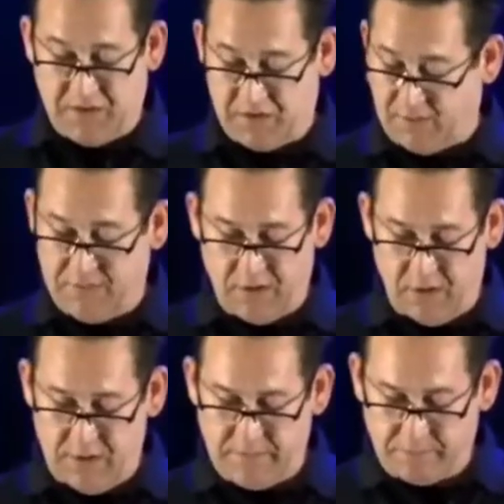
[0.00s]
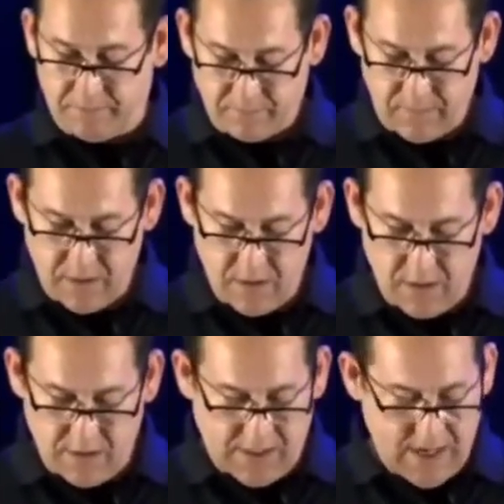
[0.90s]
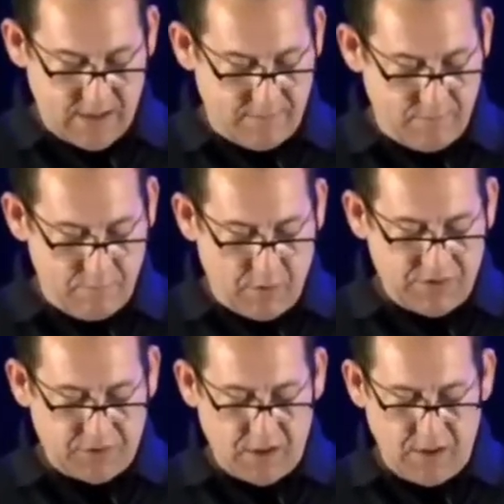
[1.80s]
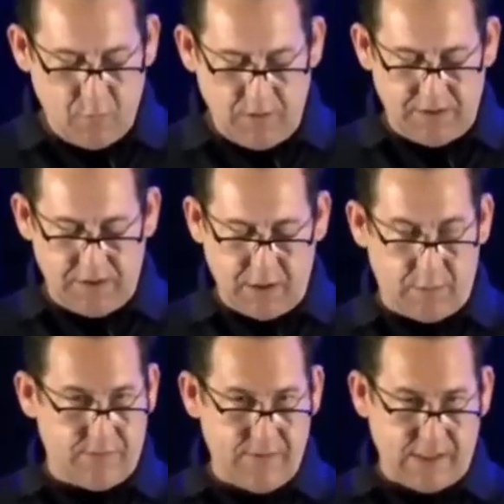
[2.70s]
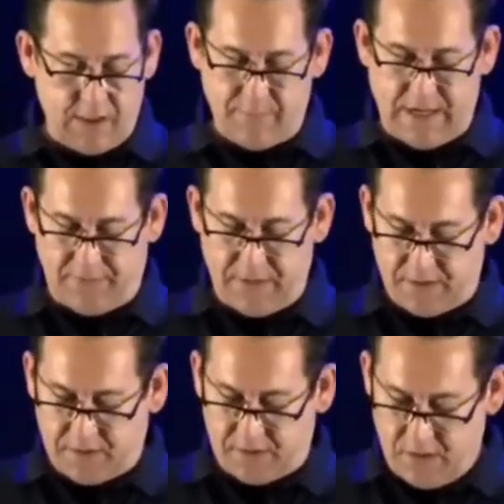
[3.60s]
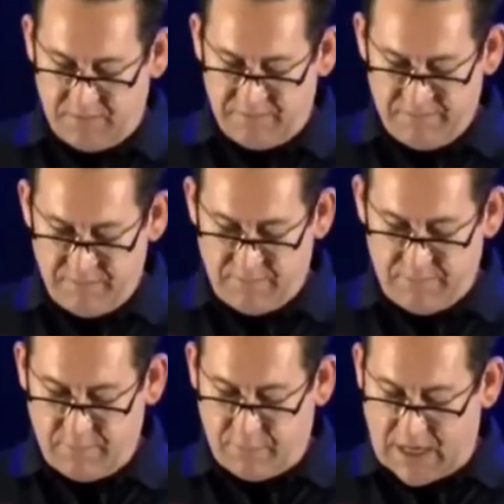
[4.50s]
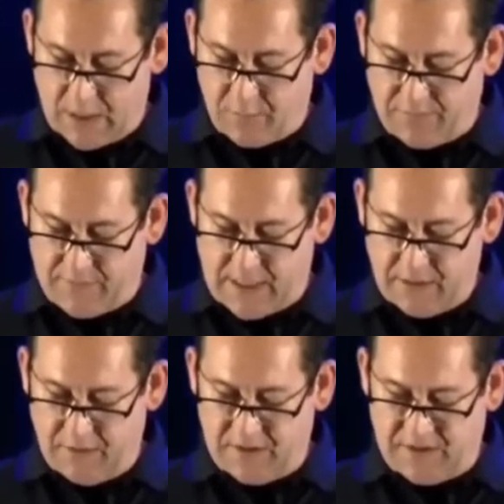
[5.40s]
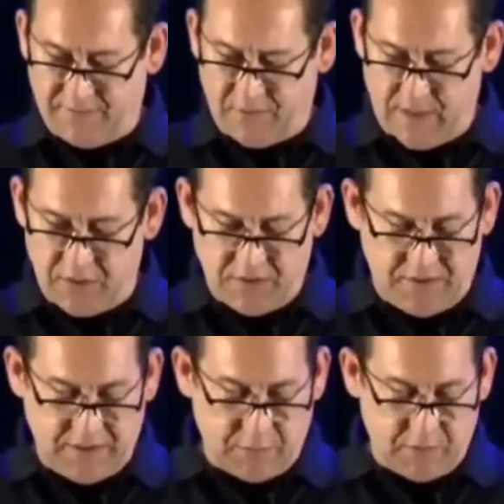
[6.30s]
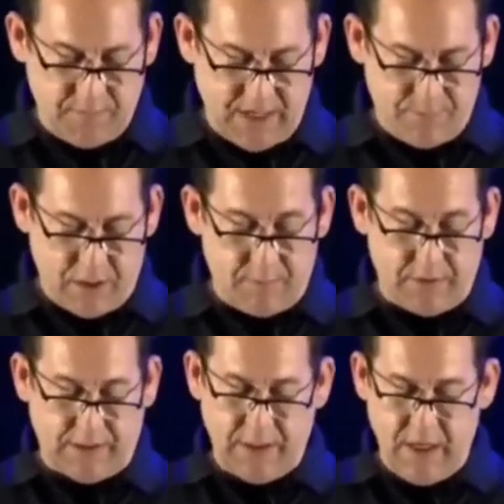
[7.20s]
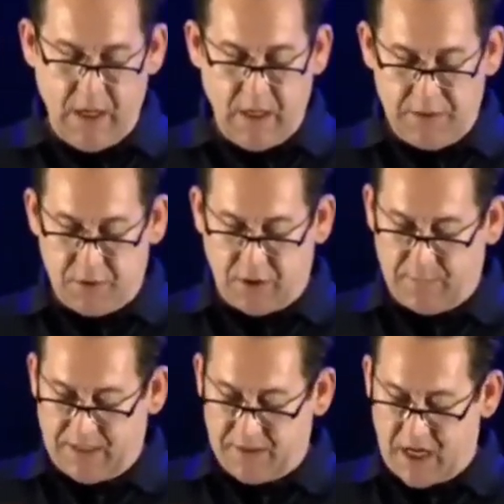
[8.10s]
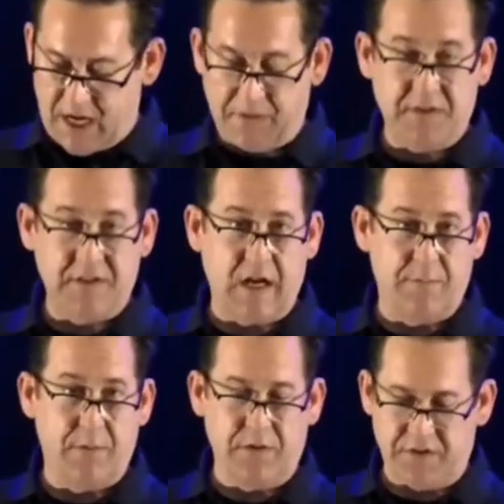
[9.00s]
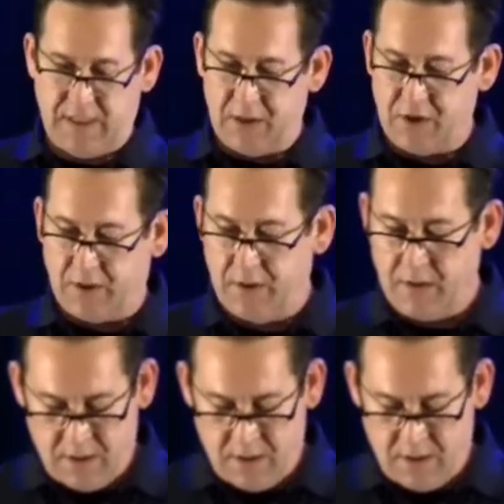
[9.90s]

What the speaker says: myself included. Again, most are unwilling to go on record about this, but I will provide you this information since it was made public during my time at the South Pole Station.